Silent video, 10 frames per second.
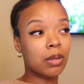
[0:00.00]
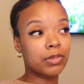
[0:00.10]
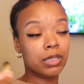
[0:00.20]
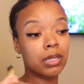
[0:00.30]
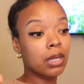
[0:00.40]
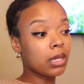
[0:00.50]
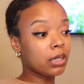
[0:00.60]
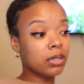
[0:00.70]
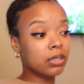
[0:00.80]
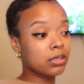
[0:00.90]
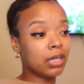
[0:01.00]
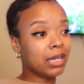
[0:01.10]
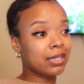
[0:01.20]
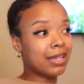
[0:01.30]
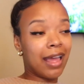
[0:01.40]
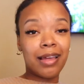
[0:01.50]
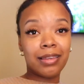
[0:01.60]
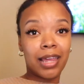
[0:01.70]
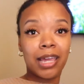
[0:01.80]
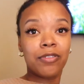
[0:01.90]
comes to like that
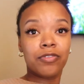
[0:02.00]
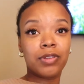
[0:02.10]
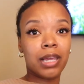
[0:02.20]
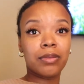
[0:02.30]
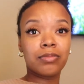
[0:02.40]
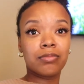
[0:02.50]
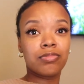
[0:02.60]
life, like